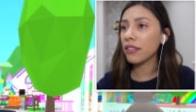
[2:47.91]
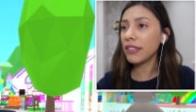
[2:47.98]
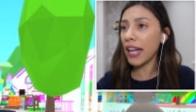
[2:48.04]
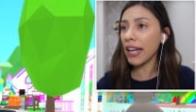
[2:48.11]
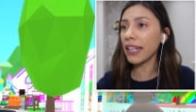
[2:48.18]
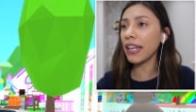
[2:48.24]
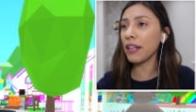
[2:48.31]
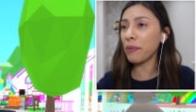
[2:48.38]

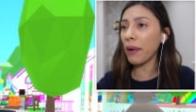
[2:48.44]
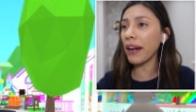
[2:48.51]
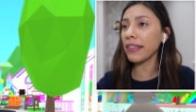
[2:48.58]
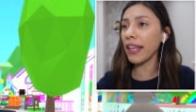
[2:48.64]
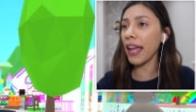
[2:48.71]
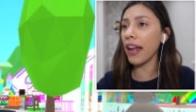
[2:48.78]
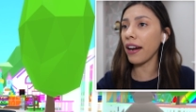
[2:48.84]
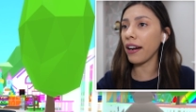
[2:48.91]
That kid right
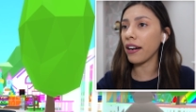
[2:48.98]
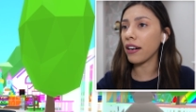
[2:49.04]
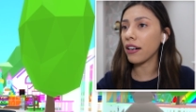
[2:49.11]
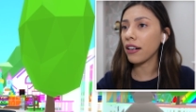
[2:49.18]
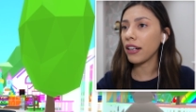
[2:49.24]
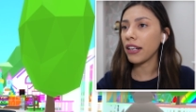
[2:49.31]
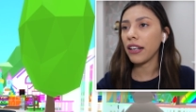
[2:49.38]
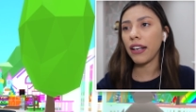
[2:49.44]
there.
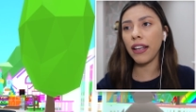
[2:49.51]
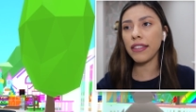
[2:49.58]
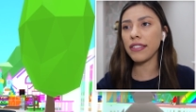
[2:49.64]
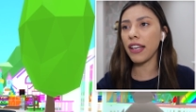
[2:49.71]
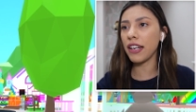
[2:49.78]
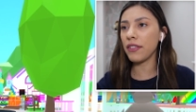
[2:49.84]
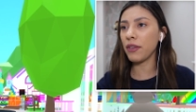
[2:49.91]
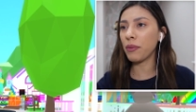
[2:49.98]
It's
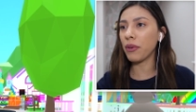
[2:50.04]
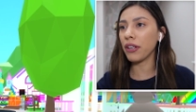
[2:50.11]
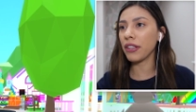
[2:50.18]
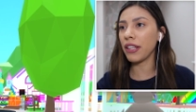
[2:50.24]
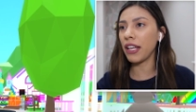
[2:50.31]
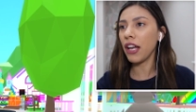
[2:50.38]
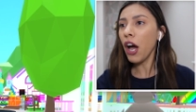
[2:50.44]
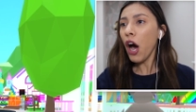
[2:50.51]
not even worth it.